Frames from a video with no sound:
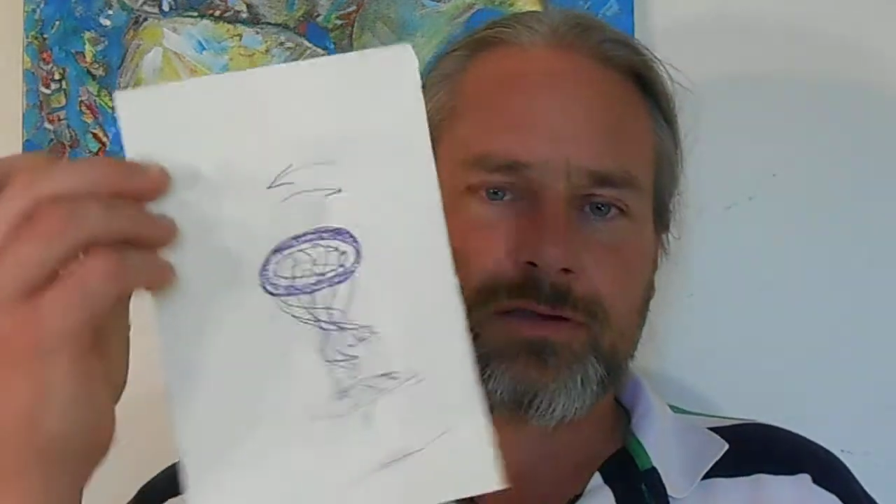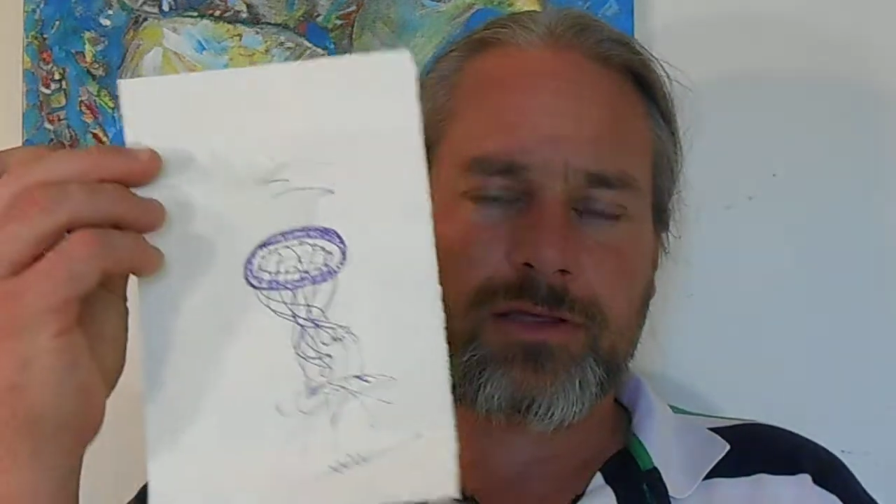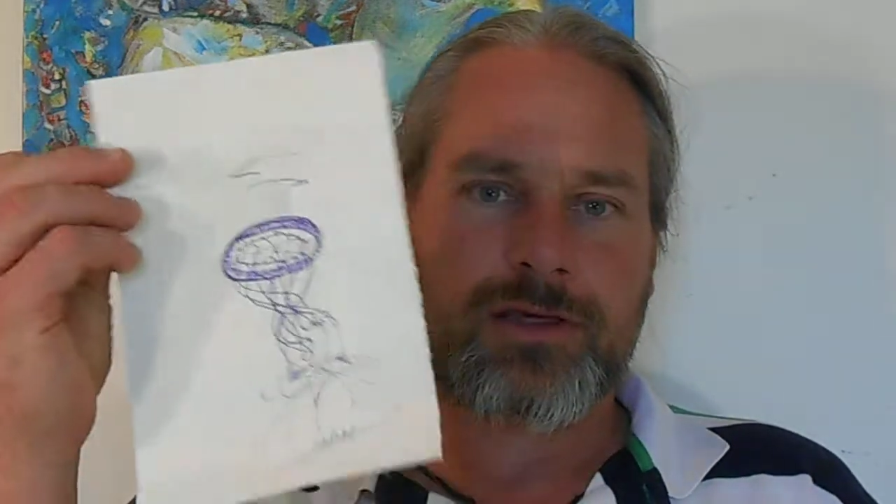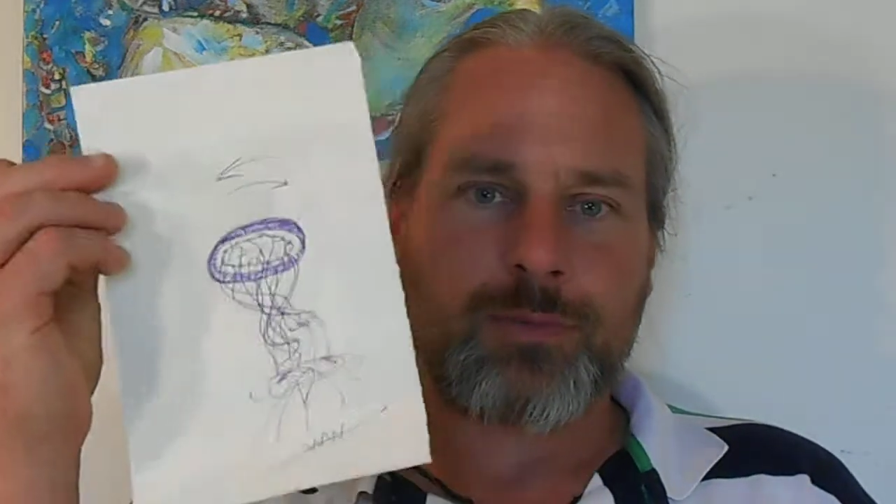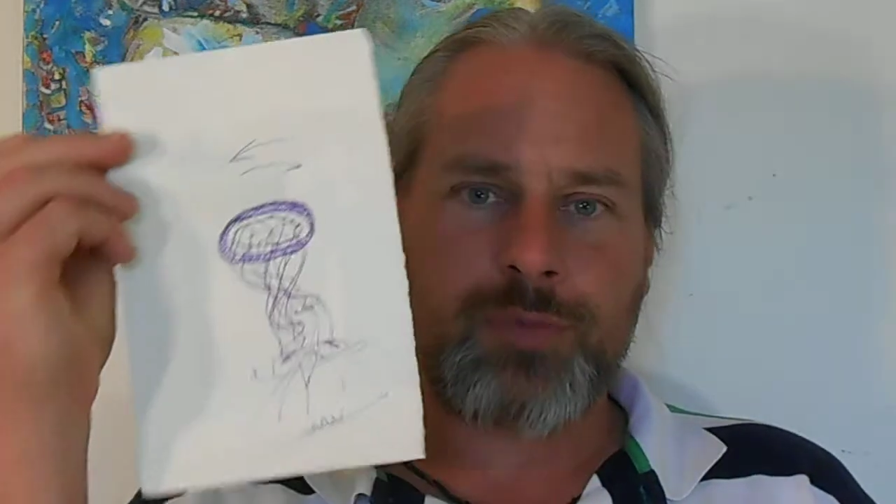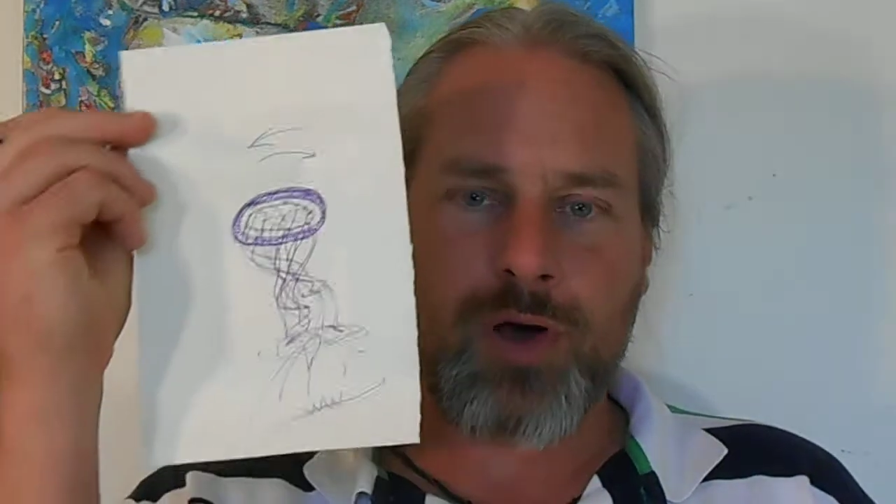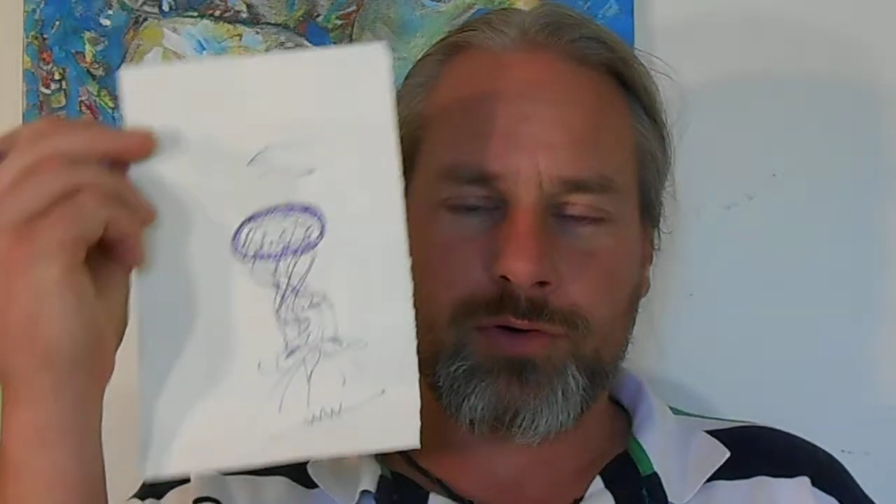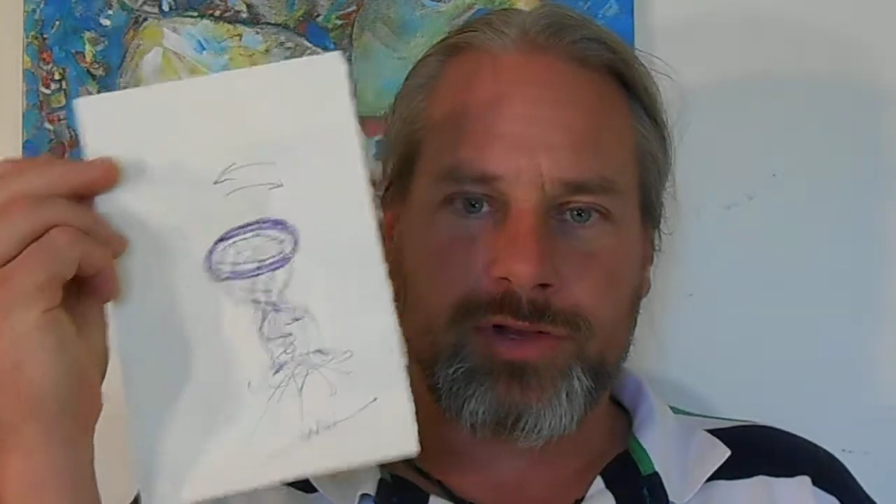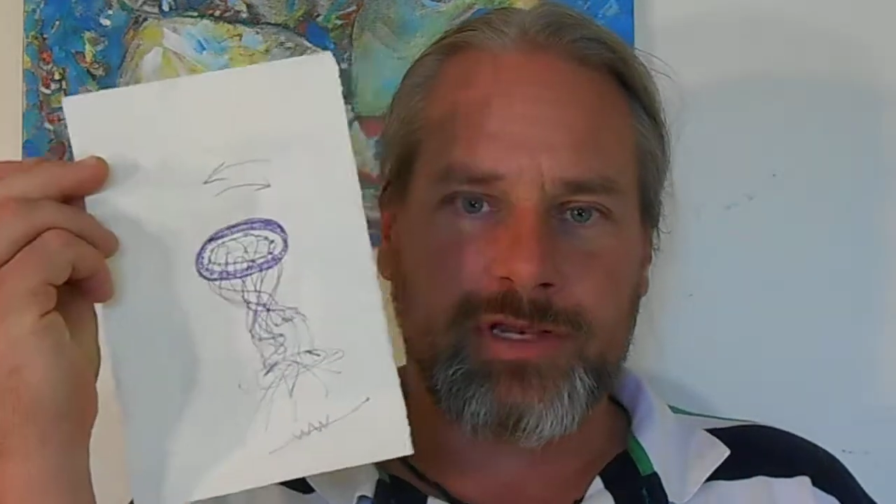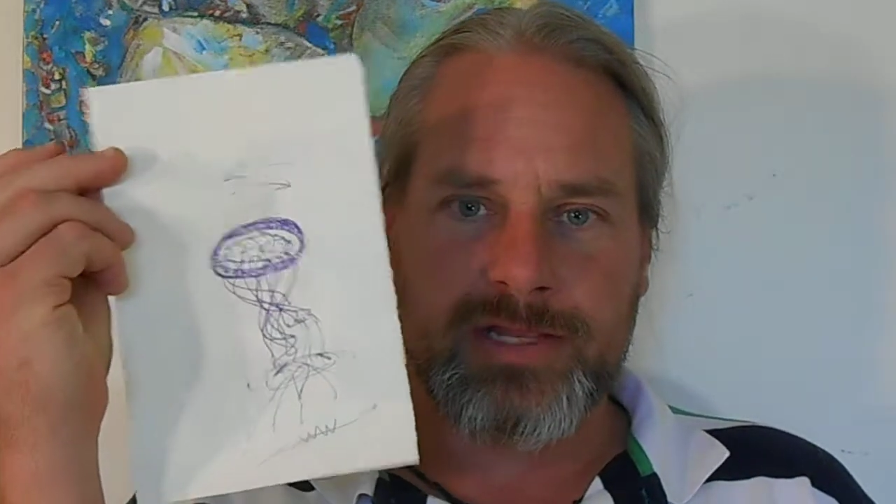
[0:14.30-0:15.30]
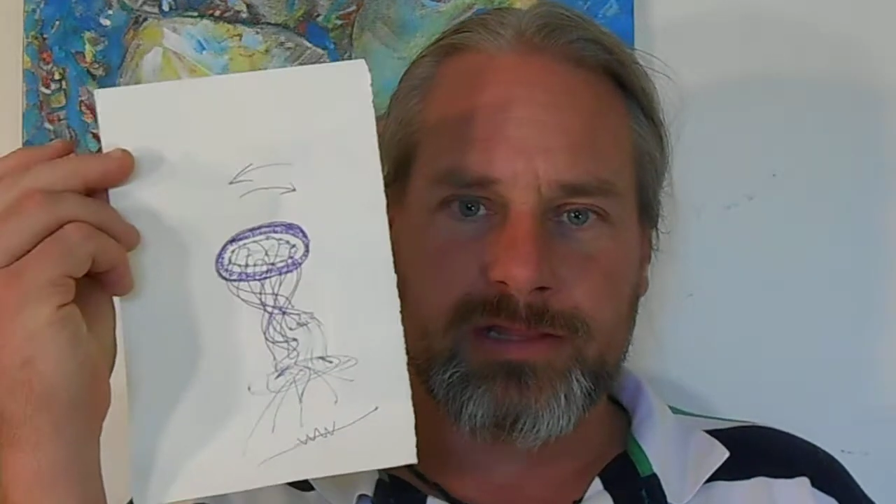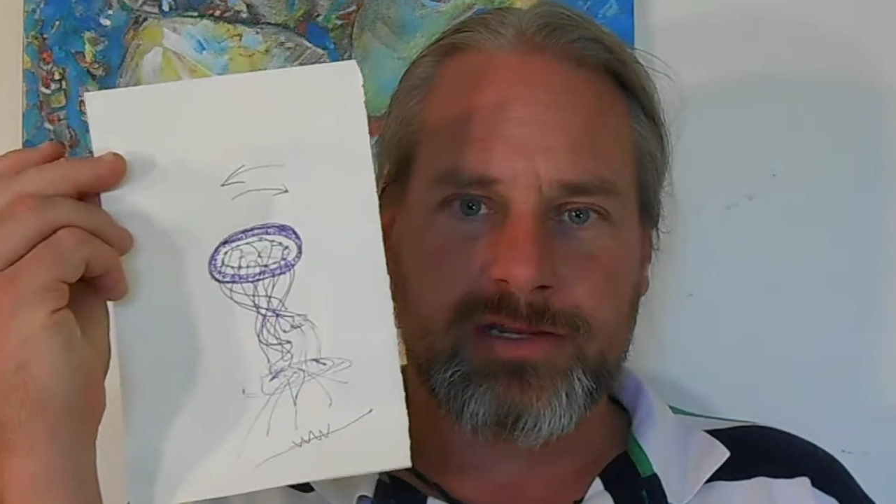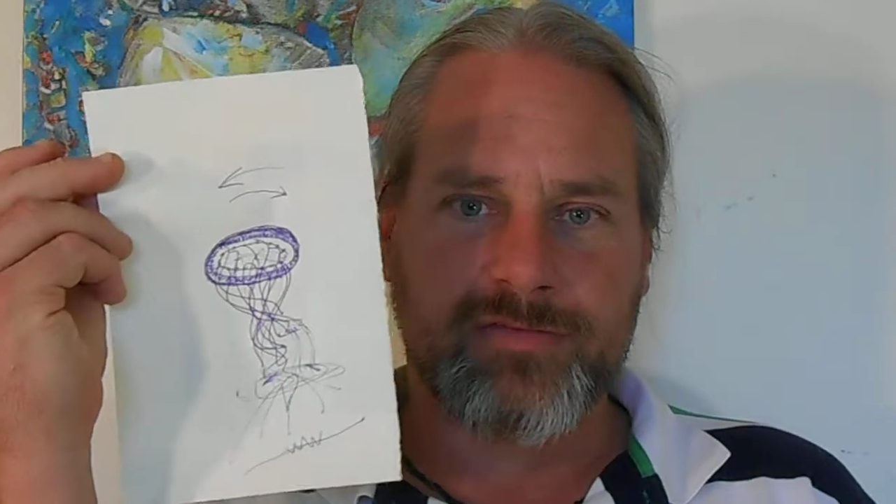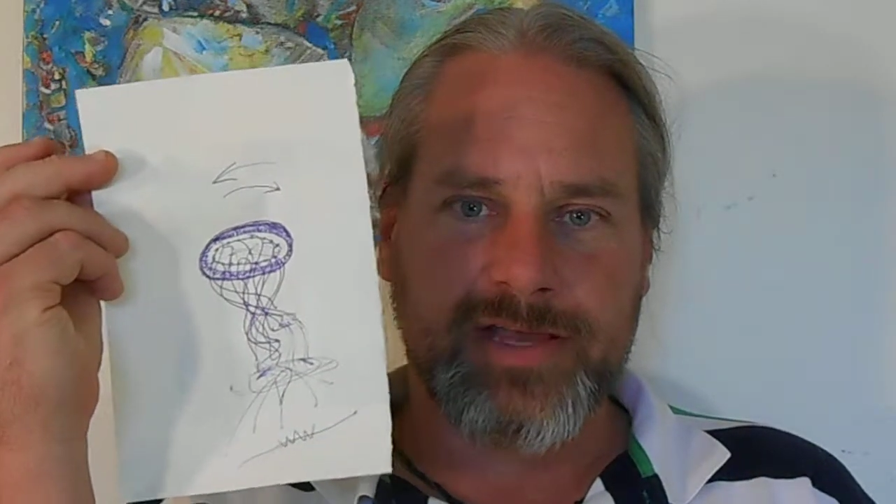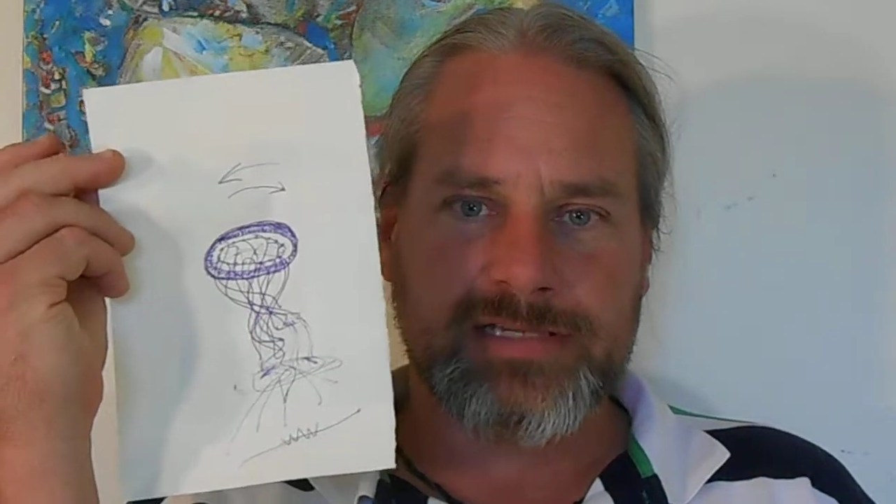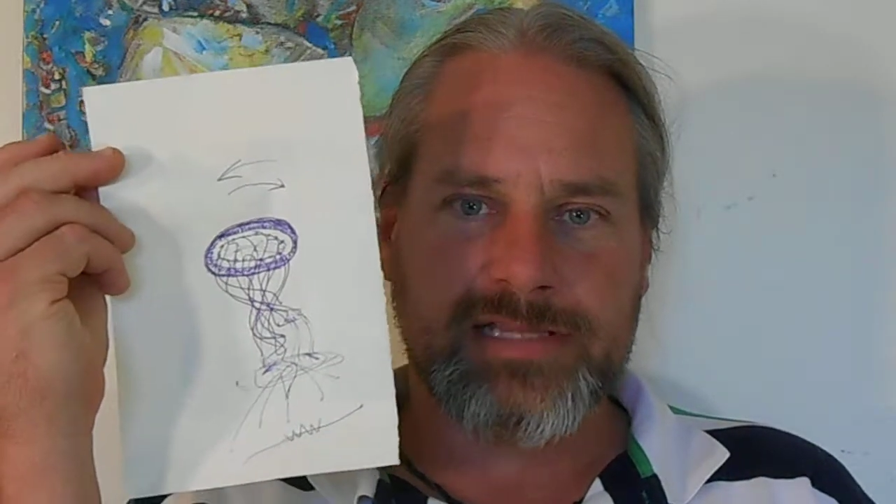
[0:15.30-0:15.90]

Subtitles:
component in the device